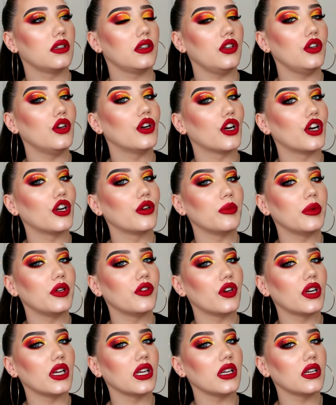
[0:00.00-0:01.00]
you heard me
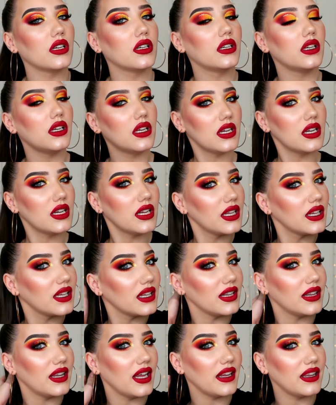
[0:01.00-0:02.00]
right,
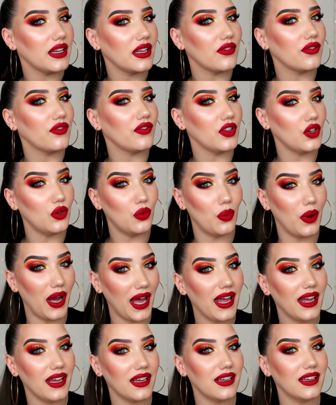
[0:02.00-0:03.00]
that they feel
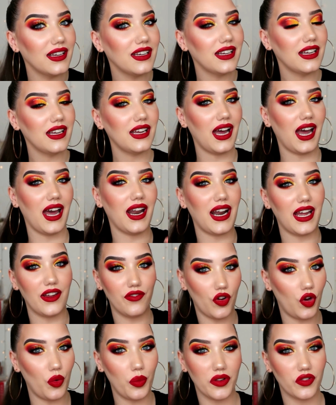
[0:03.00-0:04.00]
wet, and
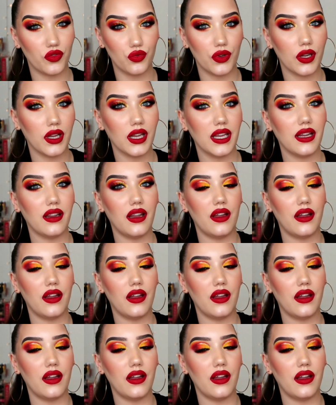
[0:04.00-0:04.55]
I've always really